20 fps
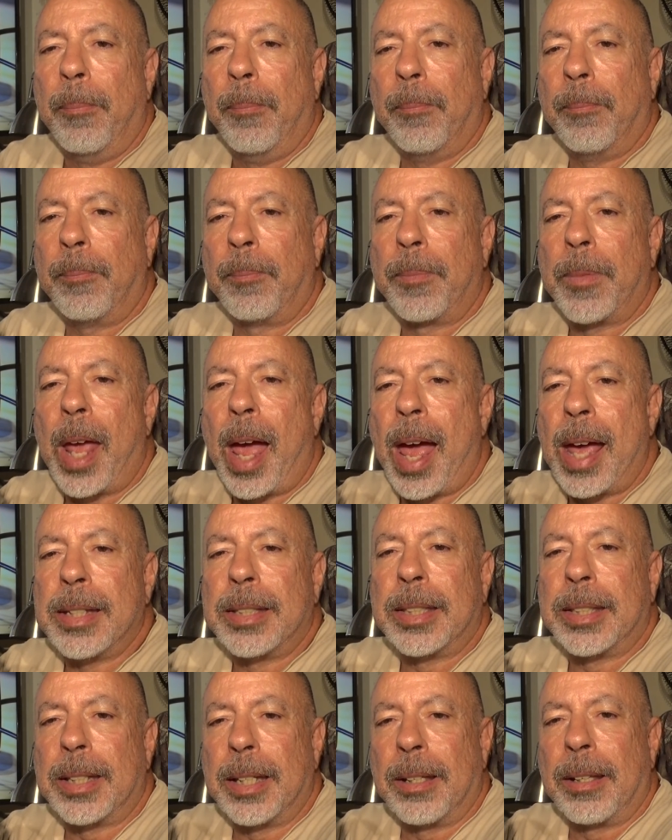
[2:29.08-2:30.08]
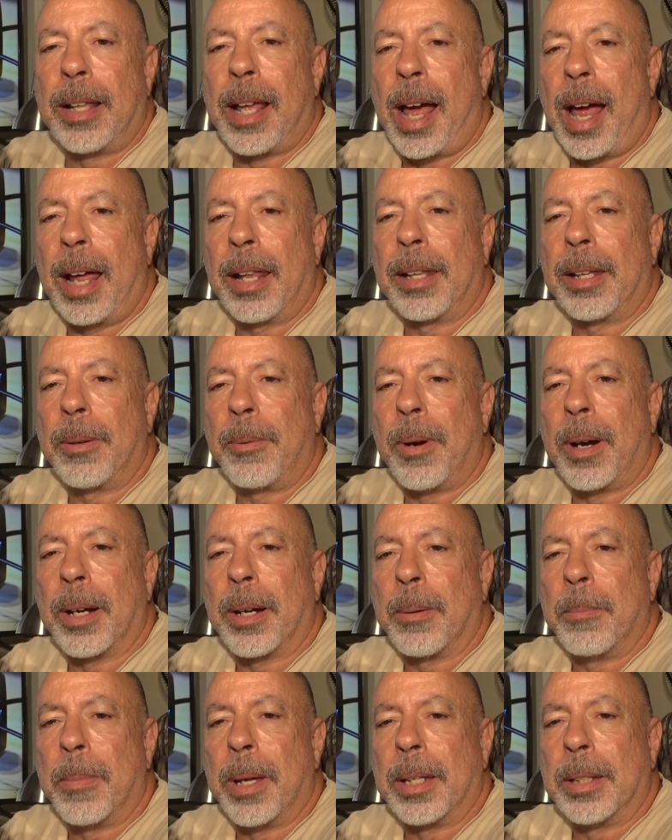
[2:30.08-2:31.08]
I still highly
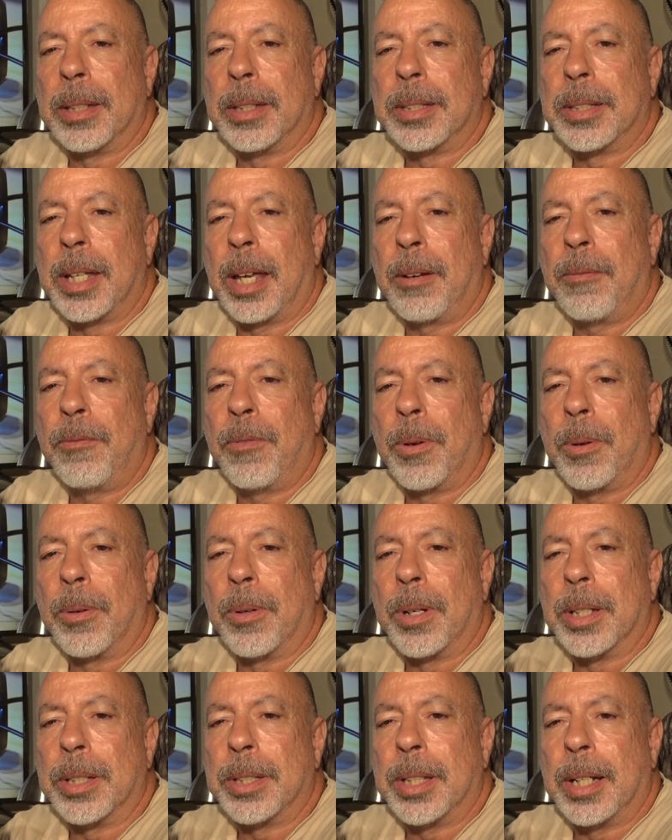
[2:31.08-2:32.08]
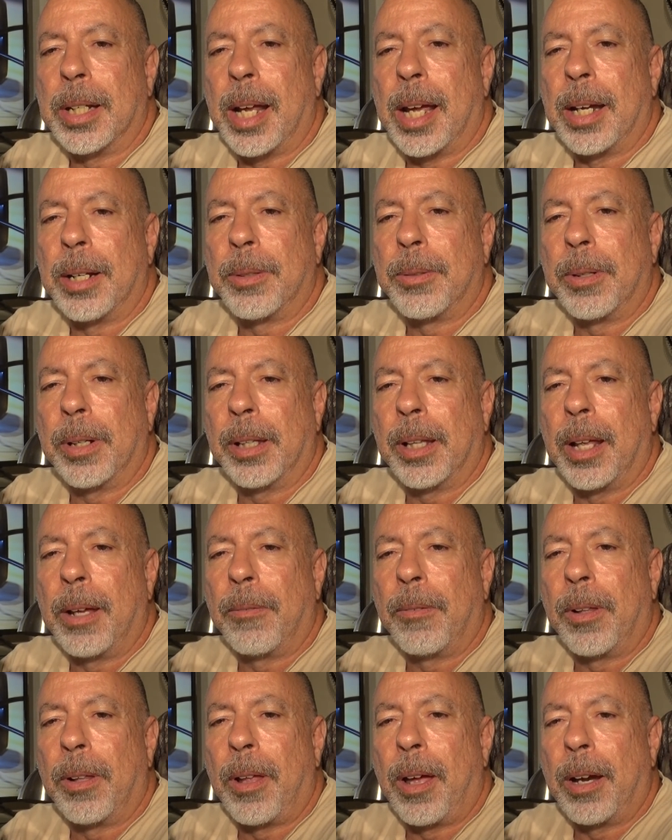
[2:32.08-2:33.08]
recommend this headphone as an
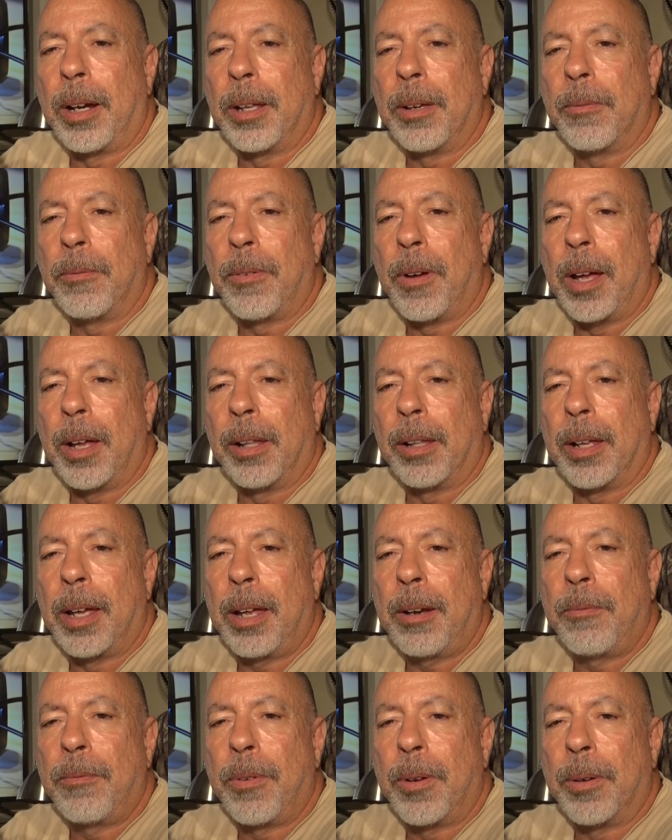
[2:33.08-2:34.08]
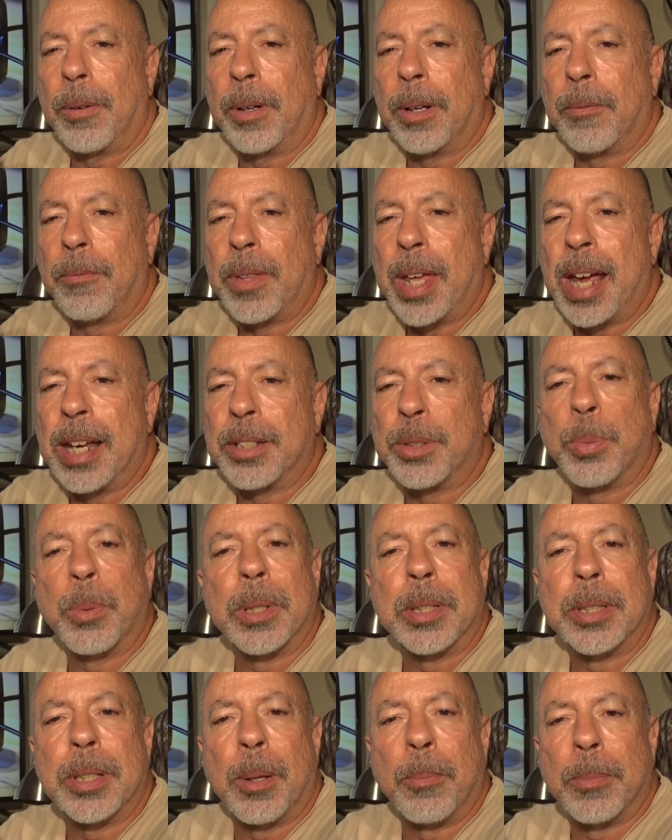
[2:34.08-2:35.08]
entry-level audiophile headphone if that's
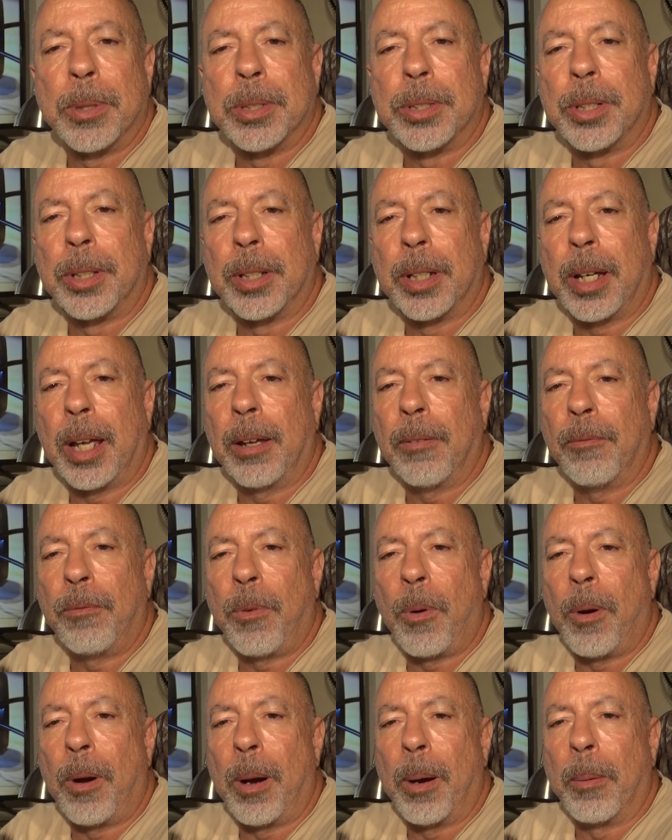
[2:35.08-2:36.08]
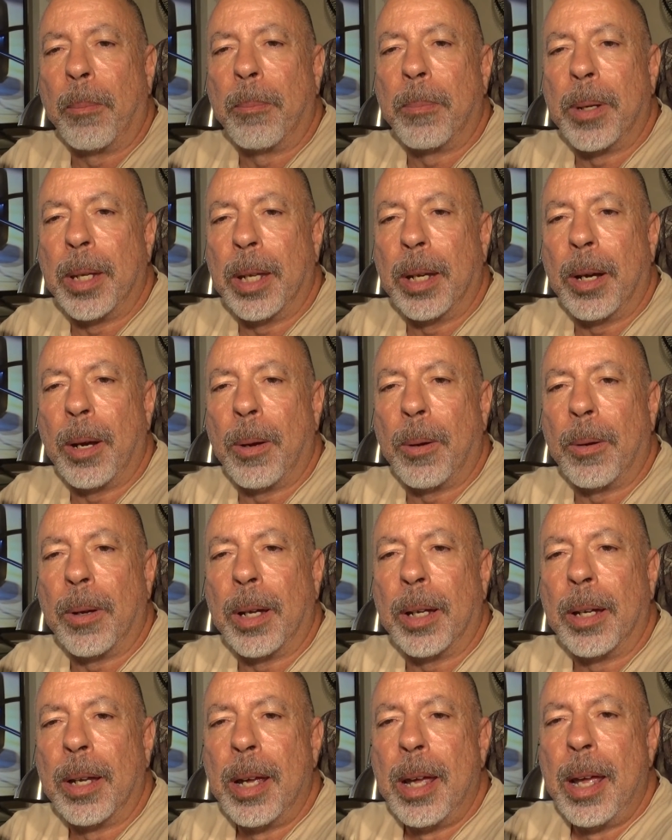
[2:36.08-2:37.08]
what someone's looking for, a
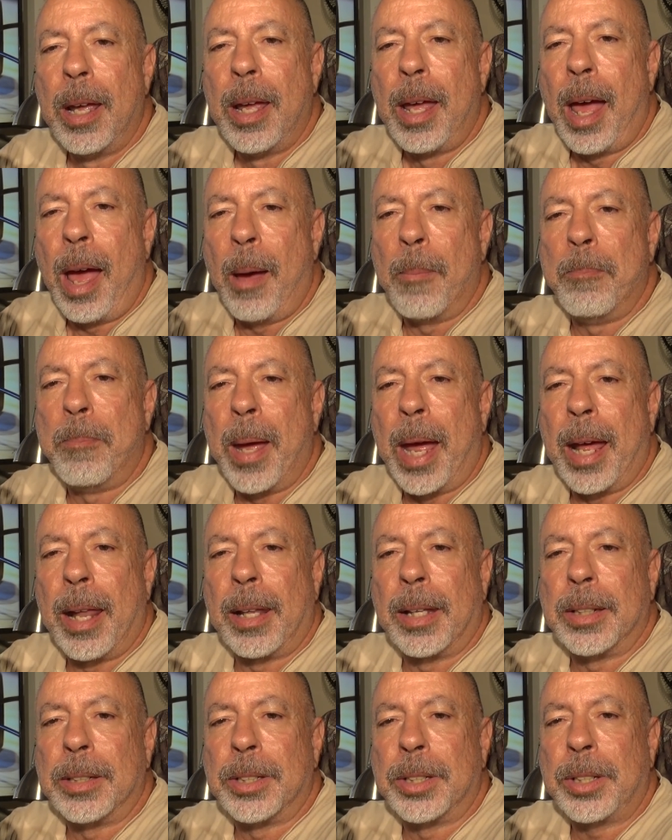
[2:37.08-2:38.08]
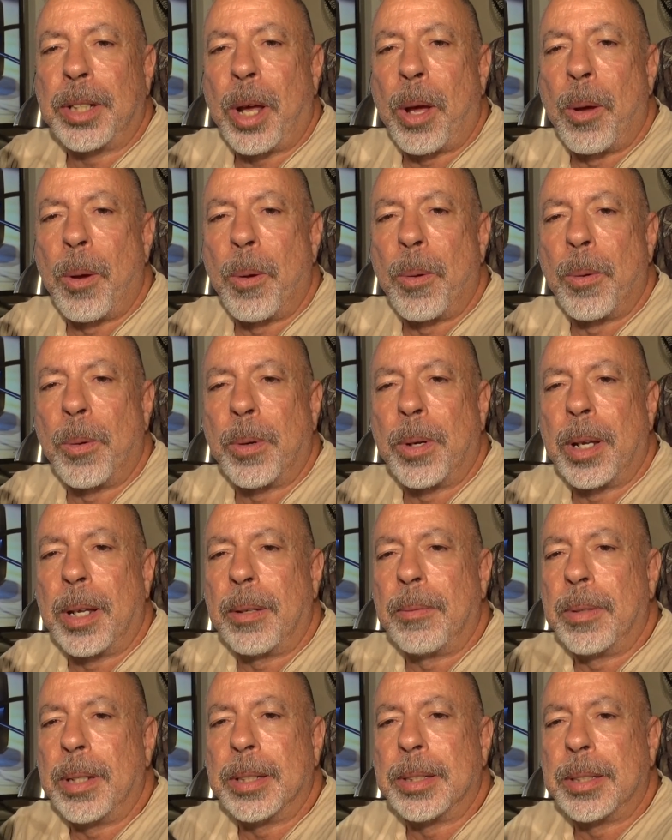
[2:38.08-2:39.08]
balanced
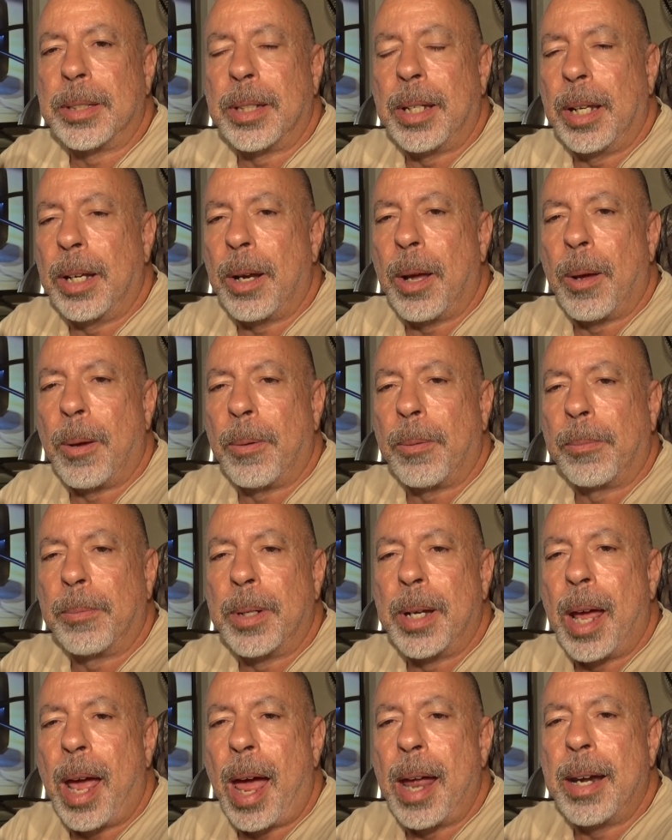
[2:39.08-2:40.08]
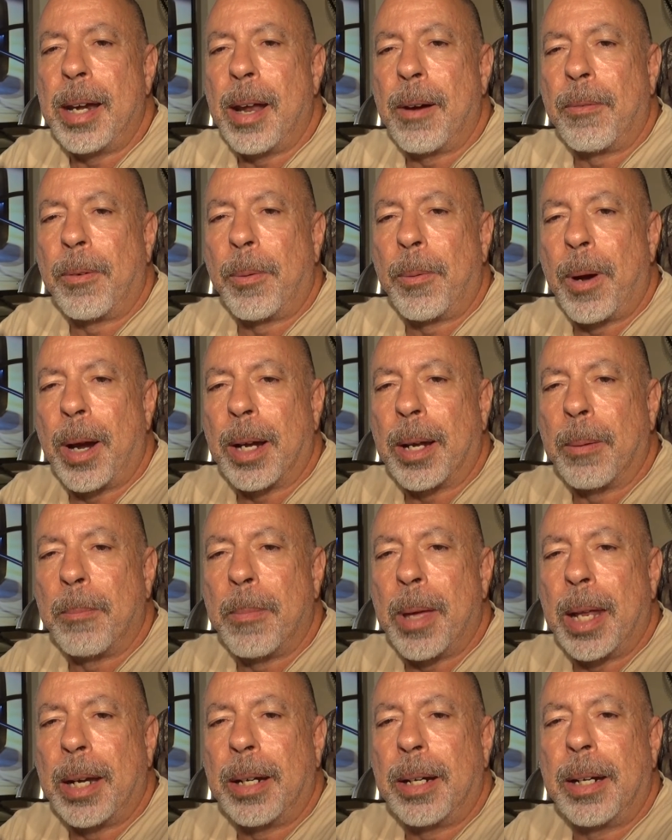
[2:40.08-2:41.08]
tone. This, I never
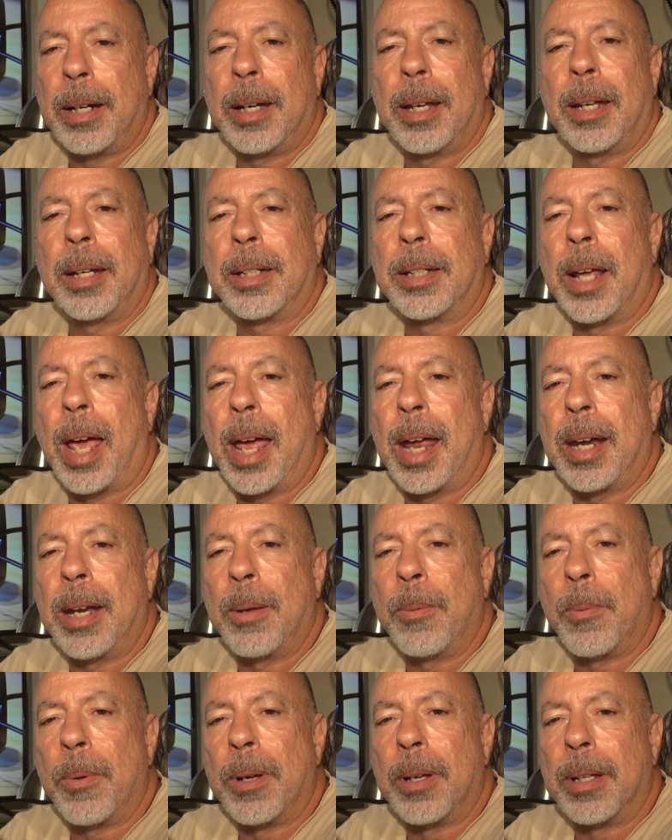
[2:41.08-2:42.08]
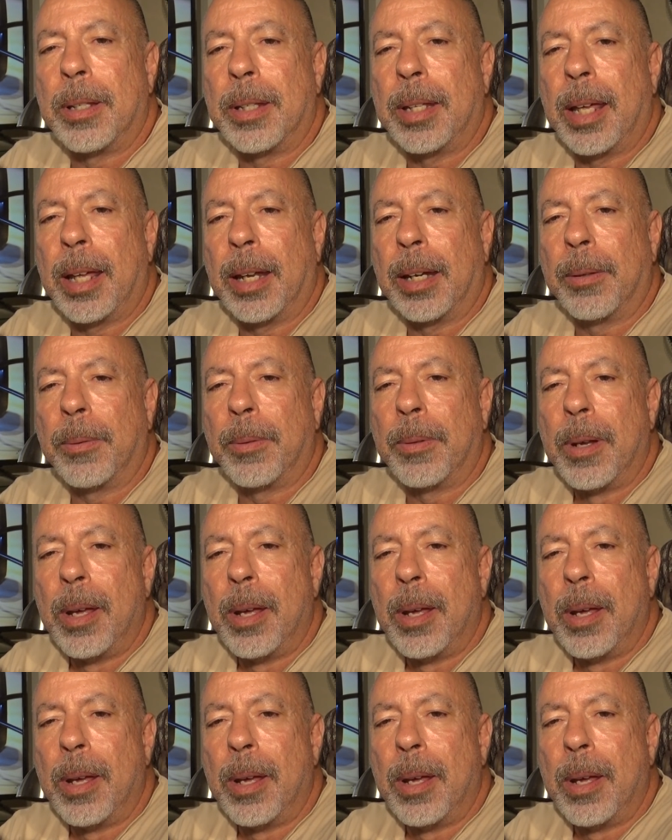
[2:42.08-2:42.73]
recommended it to anyone that